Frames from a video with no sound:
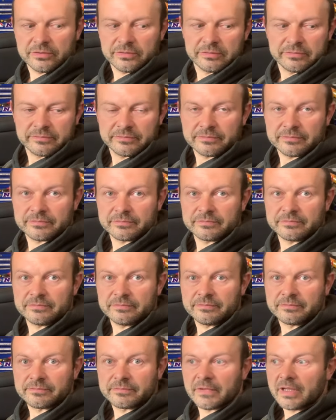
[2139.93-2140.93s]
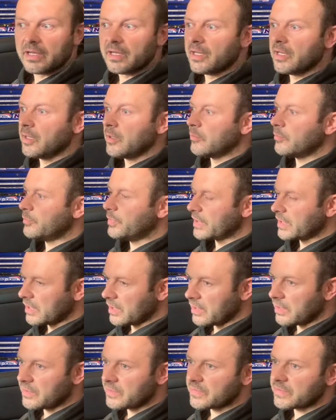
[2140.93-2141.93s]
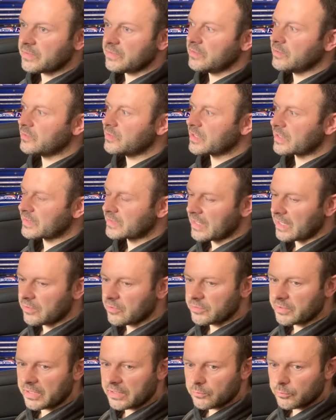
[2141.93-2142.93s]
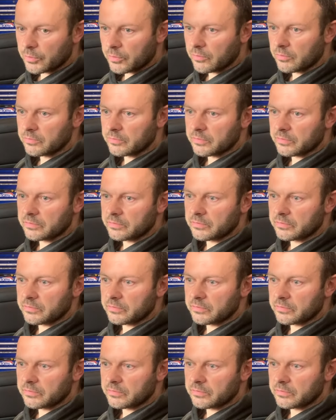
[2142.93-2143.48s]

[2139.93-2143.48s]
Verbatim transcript: Yeah, yeah because you just cannot get wrong.